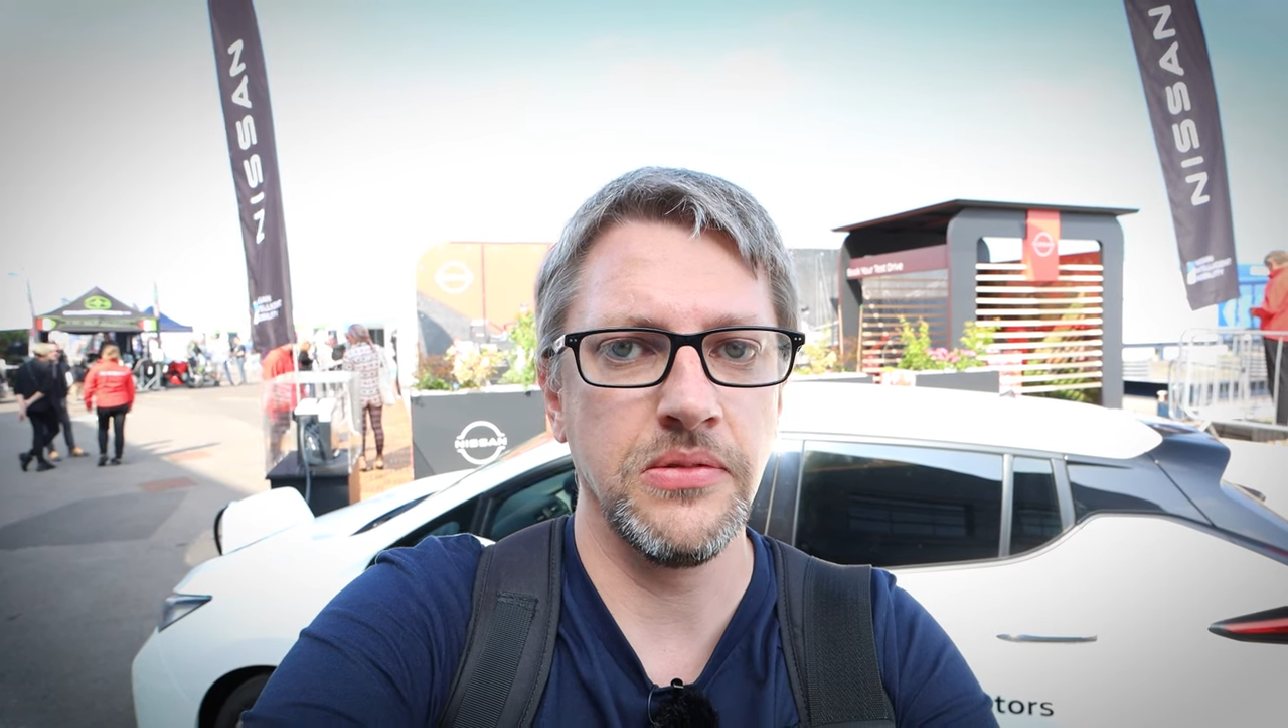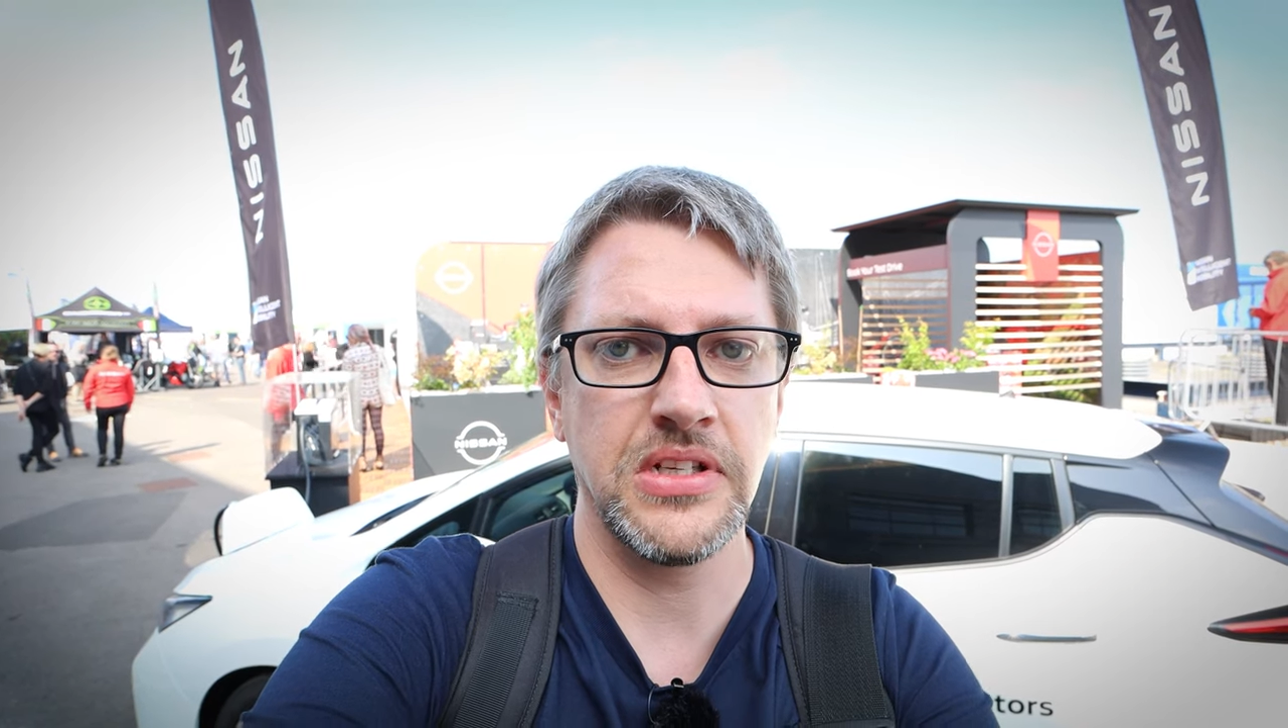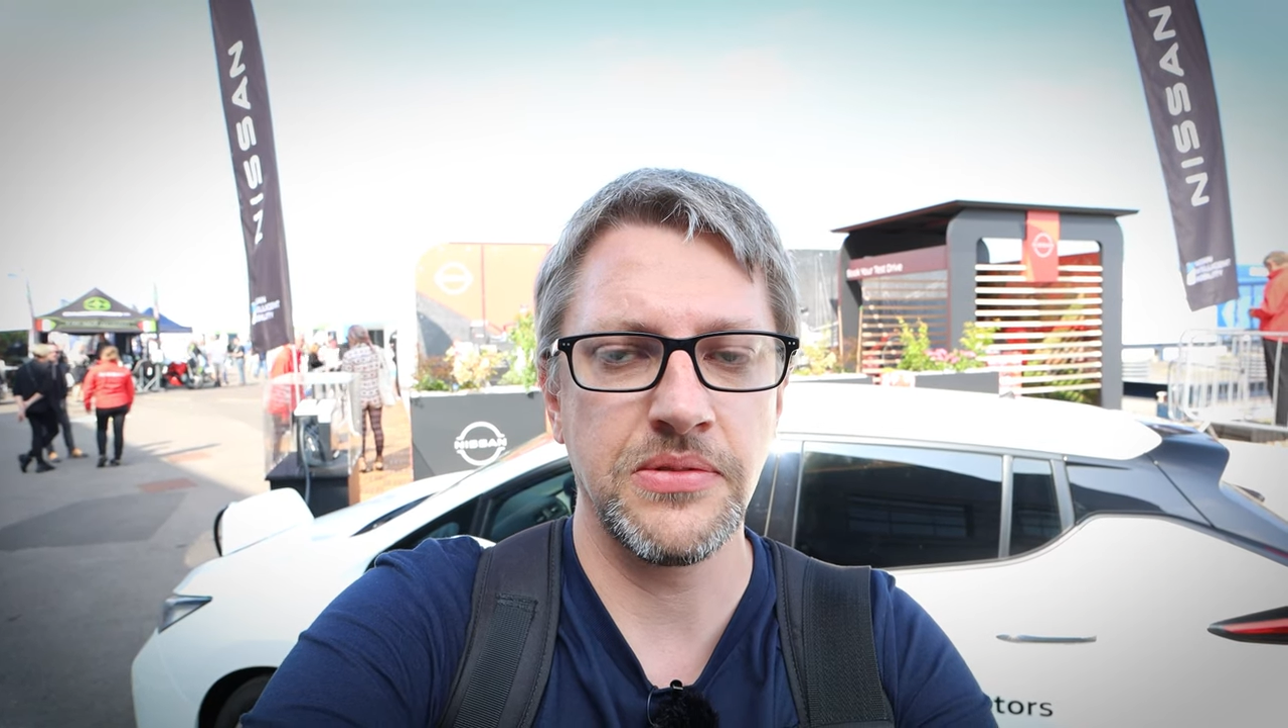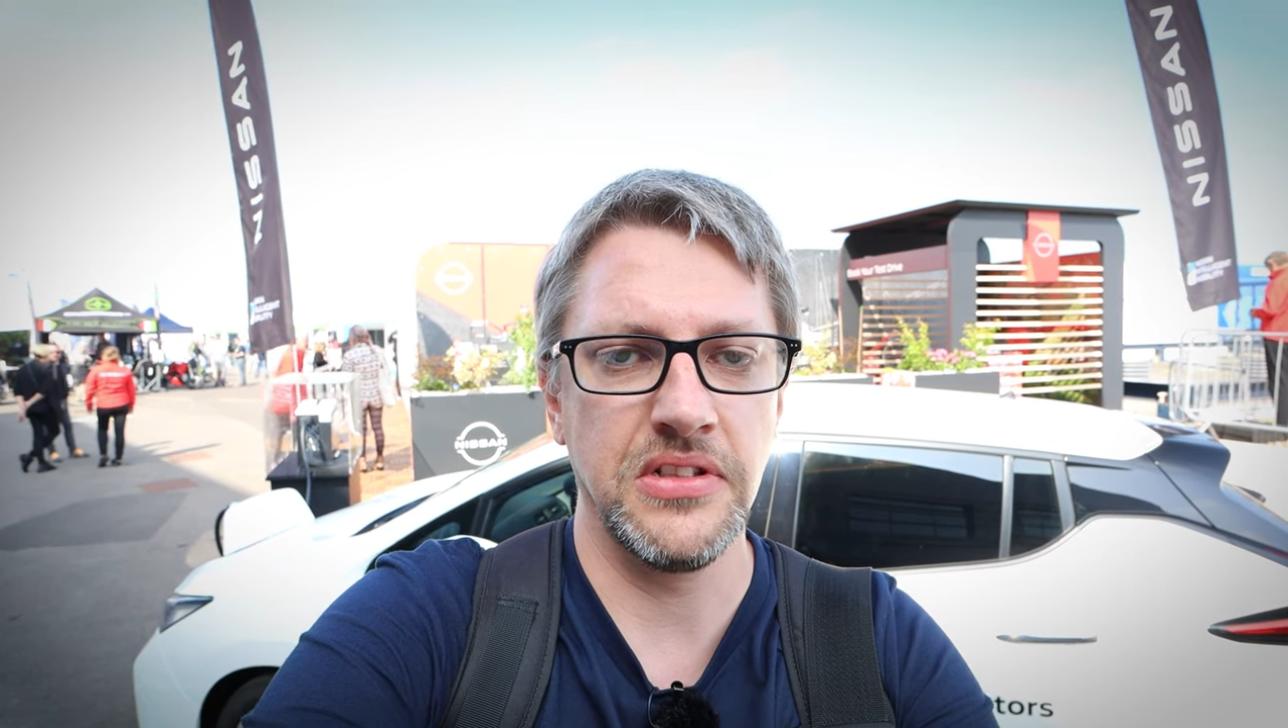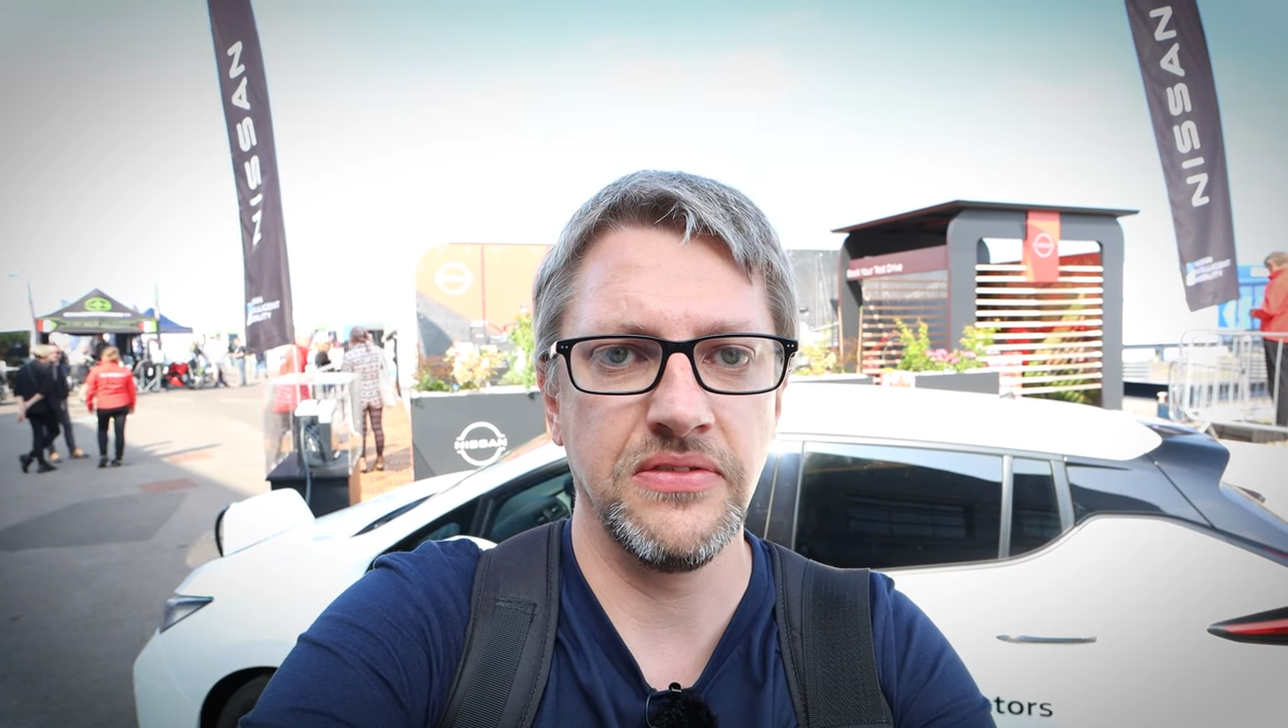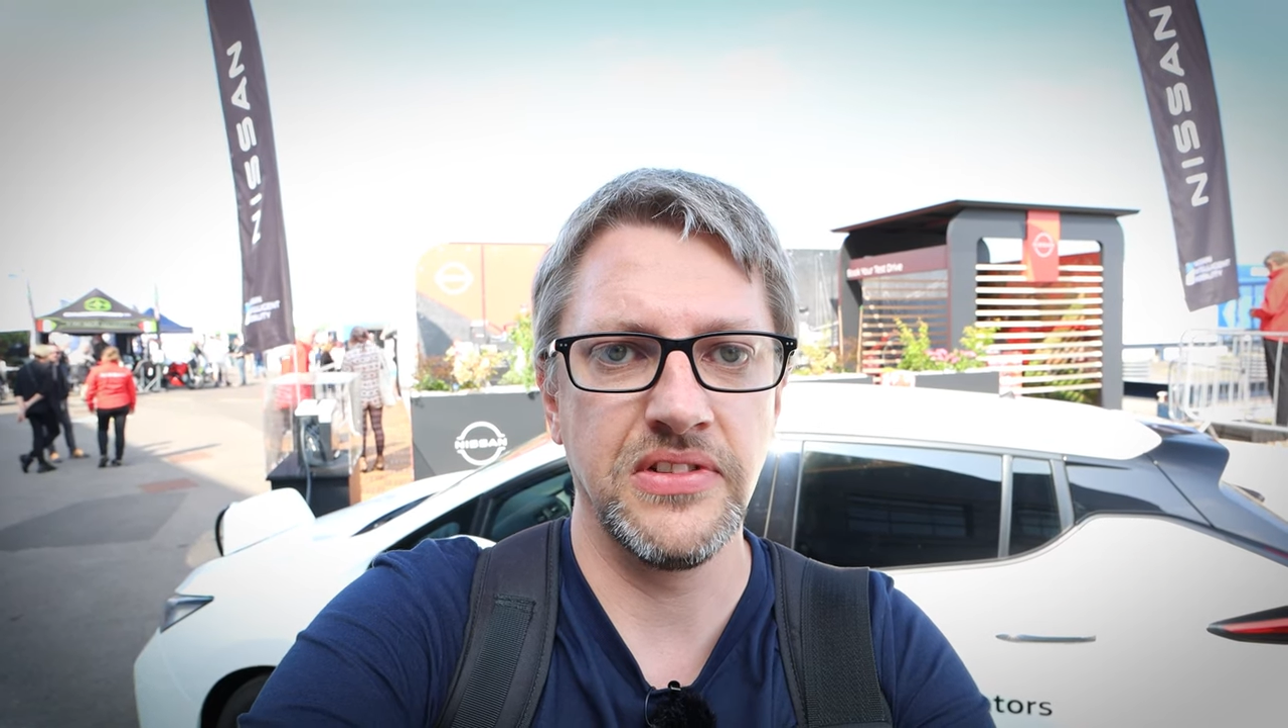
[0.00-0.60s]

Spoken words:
It was absolutely